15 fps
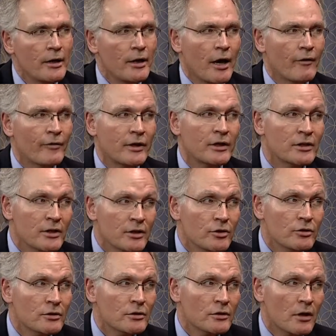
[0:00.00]
Now, if it
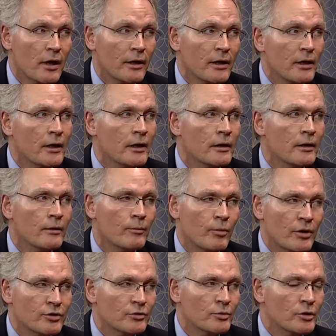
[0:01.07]
continues to suck in and
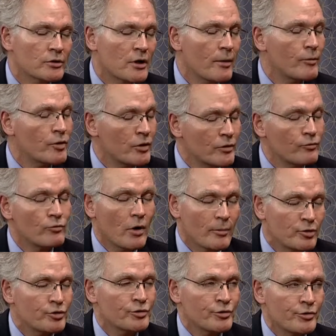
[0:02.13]
pressure builds up, you can
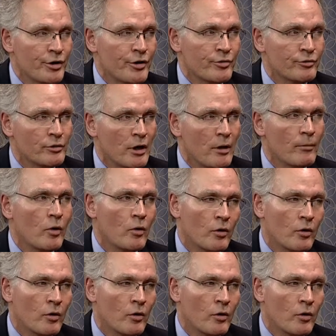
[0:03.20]
rupture your eardrum,